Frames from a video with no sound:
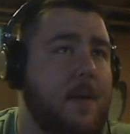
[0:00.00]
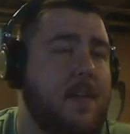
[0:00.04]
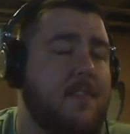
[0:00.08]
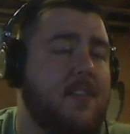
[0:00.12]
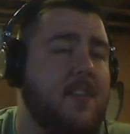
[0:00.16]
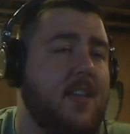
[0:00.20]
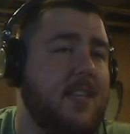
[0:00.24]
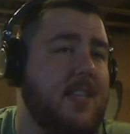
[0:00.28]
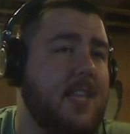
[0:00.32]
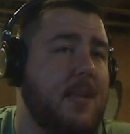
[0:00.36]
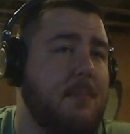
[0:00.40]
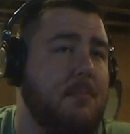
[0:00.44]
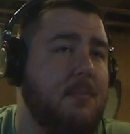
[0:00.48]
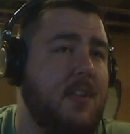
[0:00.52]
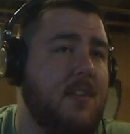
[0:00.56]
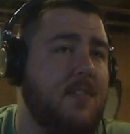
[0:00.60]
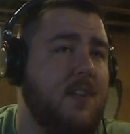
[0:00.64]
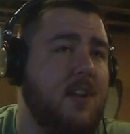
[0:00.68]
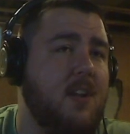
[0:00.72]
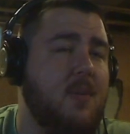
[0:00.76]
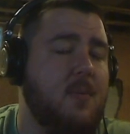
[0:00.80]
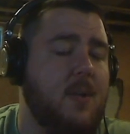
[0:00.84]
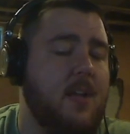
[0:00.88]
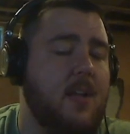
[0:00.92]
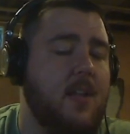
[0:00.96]
I feel like they played
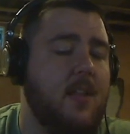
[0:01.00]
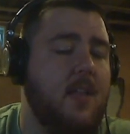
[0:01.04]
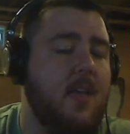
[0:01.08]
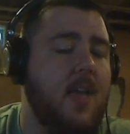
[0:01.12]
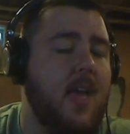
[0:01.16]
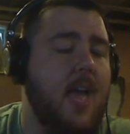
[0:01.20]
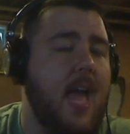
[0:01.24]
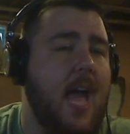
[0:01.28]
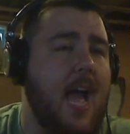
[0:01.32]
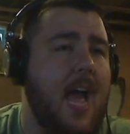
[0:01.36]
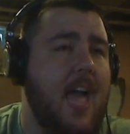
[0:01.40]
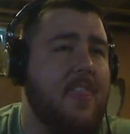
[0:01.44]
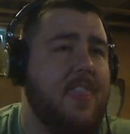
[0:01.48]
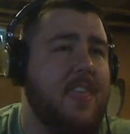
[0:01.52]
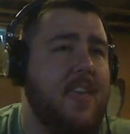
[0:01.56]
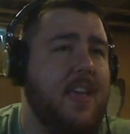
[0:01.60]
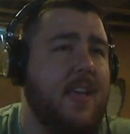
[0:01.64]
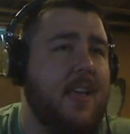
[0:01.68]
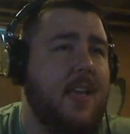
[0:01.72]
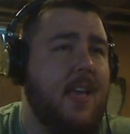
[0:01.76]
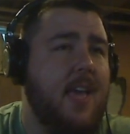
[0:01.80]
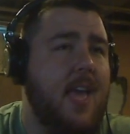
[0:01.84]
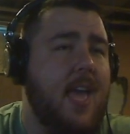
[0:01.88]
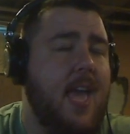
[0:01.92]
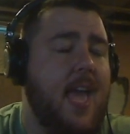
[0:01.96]
very well. I
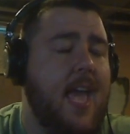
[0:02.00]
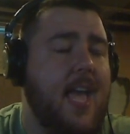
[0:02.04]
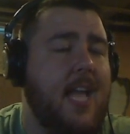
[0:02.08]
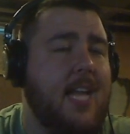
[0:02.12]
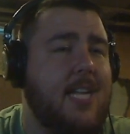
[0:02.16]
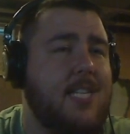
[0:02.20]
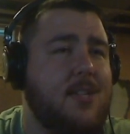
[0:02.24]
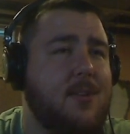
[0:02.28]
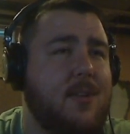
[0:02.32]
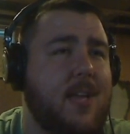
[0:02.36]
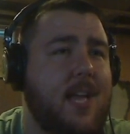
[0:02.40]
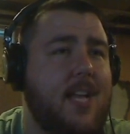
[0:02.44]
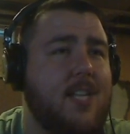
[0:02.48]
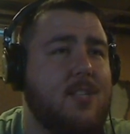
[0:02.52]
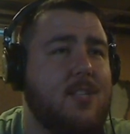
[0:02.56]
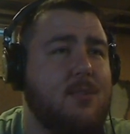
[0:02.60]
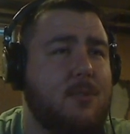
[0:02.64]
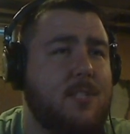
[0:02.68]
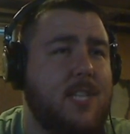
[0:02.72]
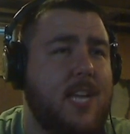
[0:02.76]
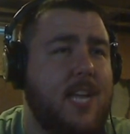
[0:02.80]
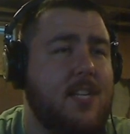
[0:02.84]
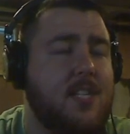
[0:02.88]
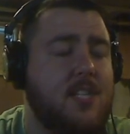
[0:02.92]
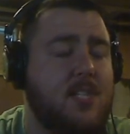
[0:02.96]
think H2K's
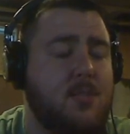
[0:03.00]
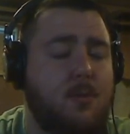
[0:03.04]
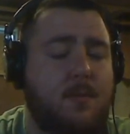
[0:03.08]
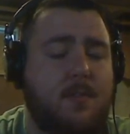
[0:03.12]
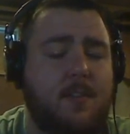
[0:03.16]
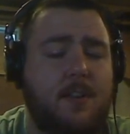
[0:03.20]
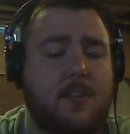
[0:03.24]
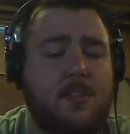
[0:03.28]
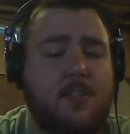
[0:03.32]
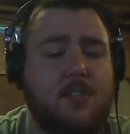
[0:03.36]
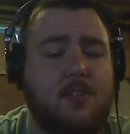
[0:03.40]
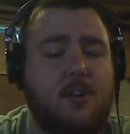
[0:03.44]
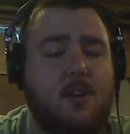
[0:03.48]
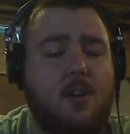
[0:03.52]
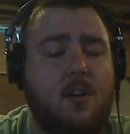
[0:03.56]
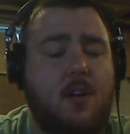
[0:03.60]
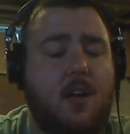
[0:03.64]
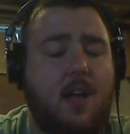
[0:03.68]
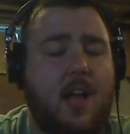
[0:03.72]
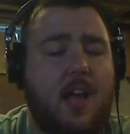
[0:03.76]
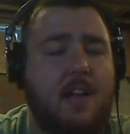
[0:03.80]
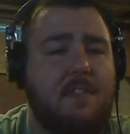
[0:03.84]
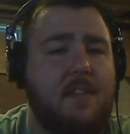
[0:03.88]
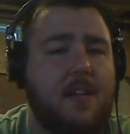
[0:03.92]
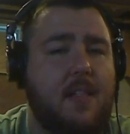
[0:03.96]
rotations were very
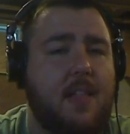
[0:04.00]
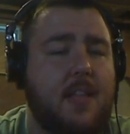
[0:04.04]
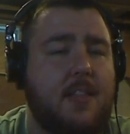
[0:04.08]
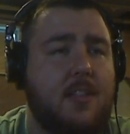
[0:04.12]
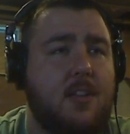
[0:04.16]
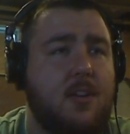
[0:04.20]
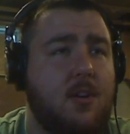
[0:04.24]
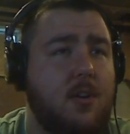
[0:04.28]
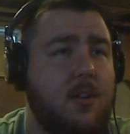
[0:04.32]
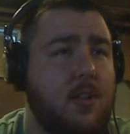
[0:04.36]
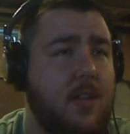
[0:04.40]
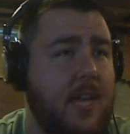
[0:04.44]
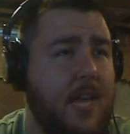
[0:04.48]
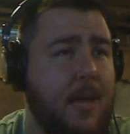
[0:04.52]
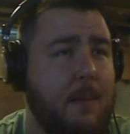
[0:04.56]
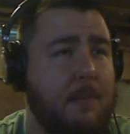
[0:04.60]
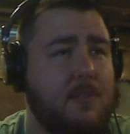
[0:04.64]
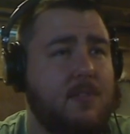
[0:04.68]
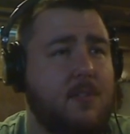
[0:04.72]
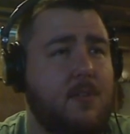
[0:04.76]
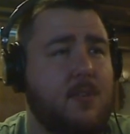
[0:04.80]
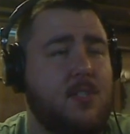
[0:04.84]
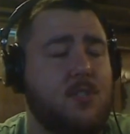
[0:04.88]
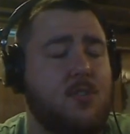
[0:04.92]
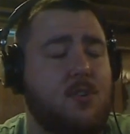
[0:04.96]
strong. I felt like their early game
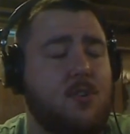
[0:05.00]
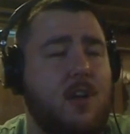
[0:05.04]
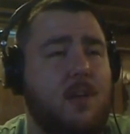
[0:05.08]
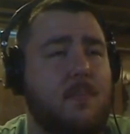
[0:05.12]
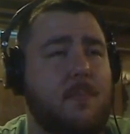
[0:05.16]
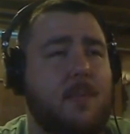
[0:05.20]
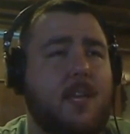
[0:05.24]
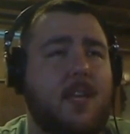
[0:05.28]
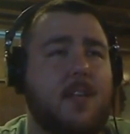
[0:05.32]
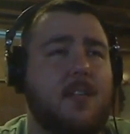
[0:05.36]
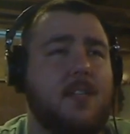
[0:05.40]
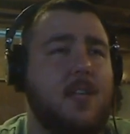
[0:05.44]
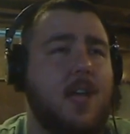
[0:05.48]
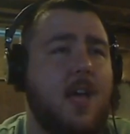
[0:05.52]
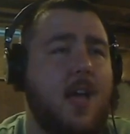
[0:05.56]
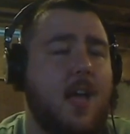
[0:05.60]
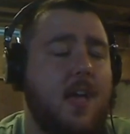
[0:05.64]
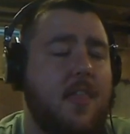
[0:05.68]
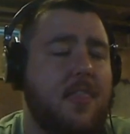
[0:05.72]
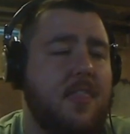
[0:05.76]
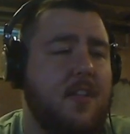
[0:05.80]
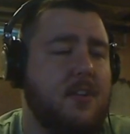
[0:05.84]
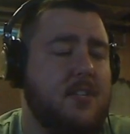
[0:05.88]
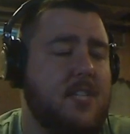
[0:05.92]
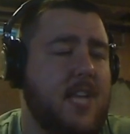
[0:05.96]
was very strong because
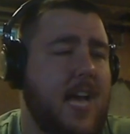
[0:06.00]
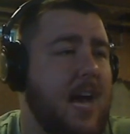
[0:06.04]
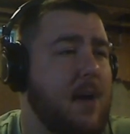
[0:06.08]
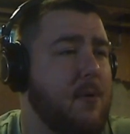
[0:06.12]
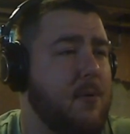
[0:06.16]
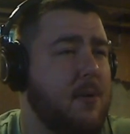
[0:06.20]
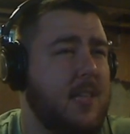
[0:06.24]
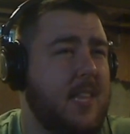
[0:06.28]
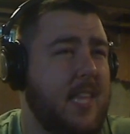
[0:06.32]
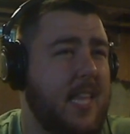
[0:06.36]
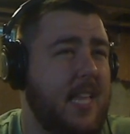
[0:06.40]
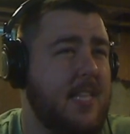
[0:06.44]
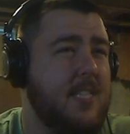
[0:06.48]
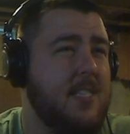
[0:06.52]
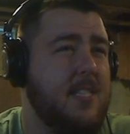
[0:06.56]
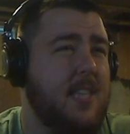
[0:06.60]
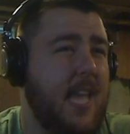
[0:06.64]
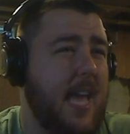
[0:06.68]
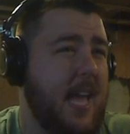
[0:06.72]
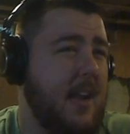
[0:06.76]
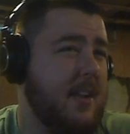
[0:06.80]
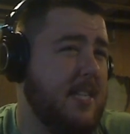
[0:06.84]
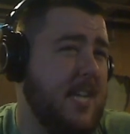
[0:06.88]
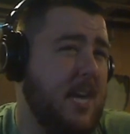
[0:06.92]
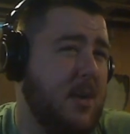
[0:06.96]
their tower leads, they
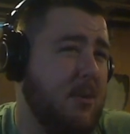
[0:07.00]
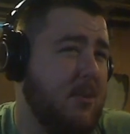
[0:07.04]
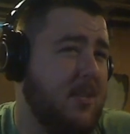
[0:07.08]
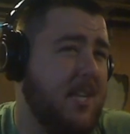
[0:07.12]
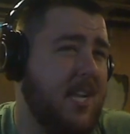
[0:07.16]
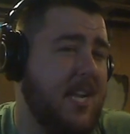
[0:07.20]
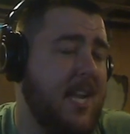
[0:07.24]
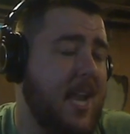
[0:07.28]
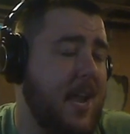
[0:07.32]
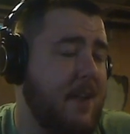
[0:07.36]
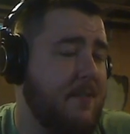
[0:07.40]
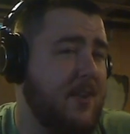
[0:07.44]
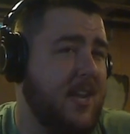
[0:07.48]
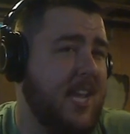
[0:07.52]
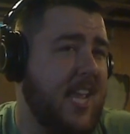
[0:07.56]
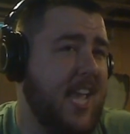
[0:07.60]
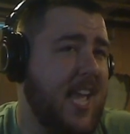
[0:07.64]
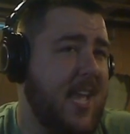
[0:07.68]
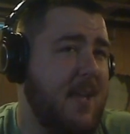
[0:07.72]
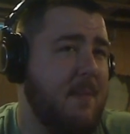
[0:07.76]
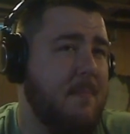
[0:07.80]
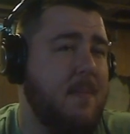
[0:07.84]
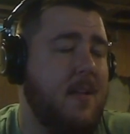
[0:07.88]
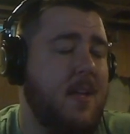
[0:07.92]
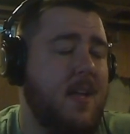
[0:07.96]
had a tower lead in every
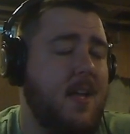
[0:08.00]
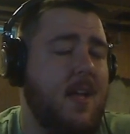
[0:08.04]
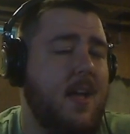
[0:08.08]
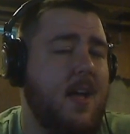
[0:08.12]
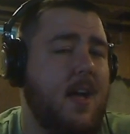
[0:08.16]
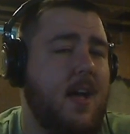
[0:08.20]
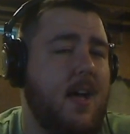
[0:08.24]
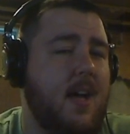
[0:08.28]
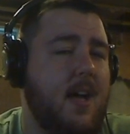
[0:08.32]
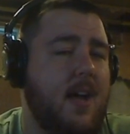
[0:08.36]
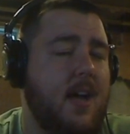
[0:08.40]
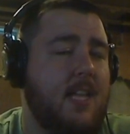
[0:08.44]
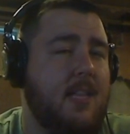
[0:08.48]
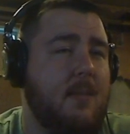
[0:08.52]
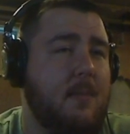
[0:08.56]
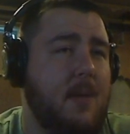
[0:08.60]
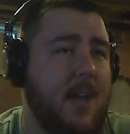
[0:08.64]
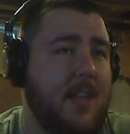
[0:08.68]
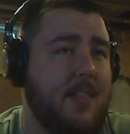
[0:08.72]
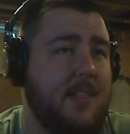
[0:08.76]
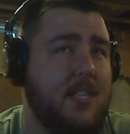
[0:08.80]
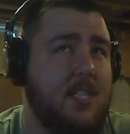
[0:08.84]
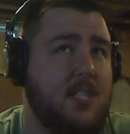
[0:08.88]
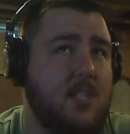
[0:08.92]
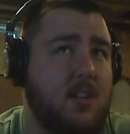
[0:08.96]
game
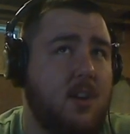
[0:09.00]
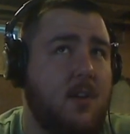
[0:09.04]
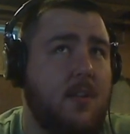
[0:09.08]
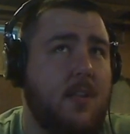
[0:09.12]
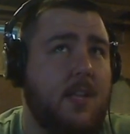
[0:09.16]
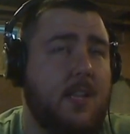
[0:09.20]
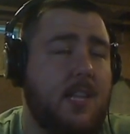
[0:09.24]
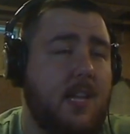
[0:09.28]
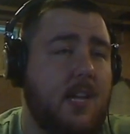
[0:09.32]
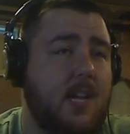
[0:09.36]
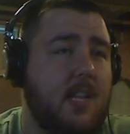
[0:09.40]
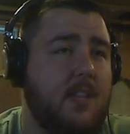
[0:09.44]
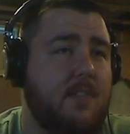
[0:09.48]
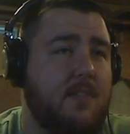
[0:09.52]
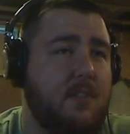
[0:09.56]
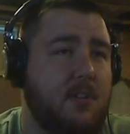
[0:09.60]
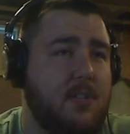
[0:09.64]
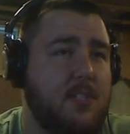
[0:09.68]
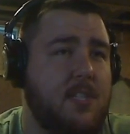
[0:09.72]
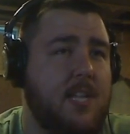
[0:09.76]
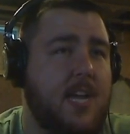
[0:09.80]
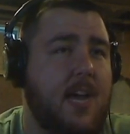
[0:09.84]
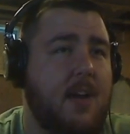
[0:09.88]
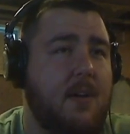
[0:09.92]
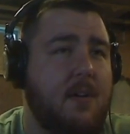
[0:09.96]
at the start. Like they got the
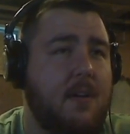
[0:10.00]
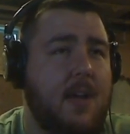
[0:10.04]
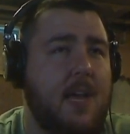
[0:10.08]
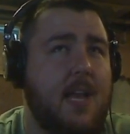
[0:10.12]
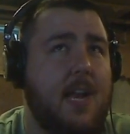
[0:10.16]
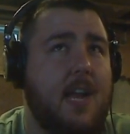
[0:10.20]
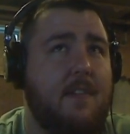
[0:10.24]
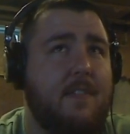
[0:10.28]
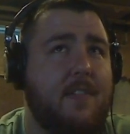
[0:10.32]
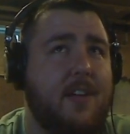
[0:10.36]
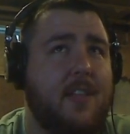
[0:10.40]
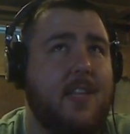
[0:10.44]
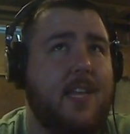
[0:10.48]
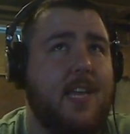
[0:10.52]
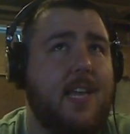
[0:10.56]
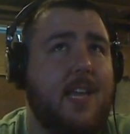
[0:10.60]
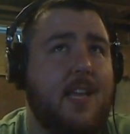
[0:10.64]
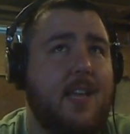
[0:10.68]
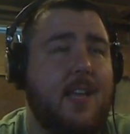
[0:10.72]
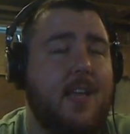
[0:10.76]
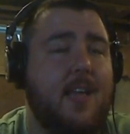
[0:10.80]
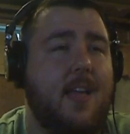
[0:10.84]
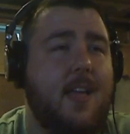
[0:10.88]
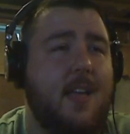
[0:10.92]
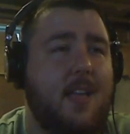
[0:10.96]
first tower, and I felt
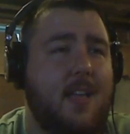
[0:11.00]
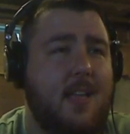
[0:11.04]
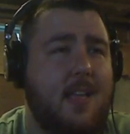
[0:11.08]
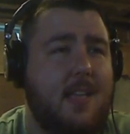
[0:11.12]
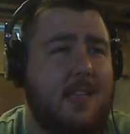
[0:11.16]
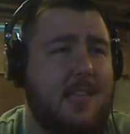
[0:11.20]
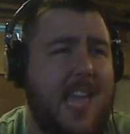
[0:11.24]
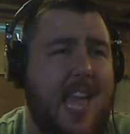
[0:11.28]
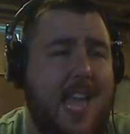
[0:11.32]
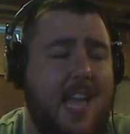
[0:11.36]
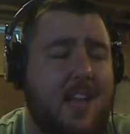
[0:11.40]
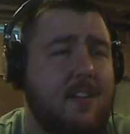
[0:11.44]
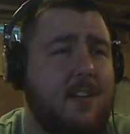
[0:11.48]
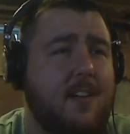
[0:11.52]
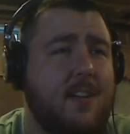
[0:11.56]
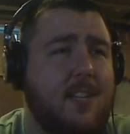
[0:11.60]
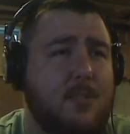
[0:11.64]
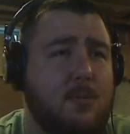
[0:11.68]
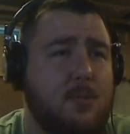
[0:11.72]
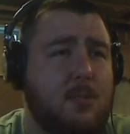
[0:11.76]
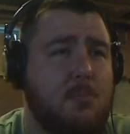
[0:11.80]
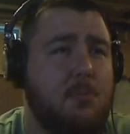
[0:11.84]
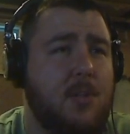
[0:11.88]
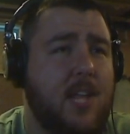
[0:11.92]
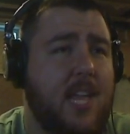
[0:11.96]
like
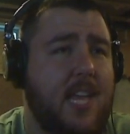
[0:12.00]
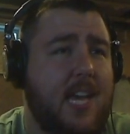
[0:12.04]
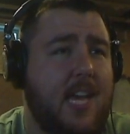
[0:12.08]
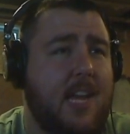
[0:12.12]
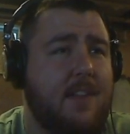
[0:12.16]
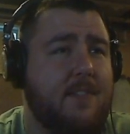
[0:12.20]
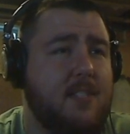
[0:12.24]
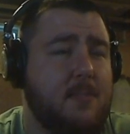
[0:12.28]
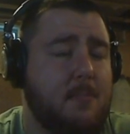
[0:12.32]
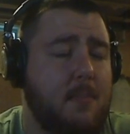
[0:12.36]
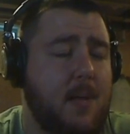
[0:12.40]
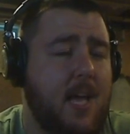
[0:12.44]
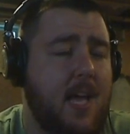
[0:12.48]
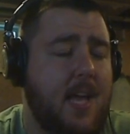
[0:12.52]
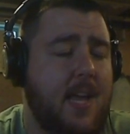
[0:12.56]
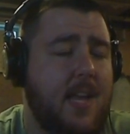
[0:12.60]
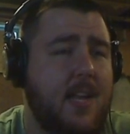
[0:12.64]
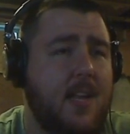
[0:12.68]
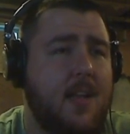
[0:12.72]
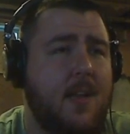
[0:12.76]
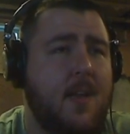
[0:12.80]
Yankos was playing out of his mind.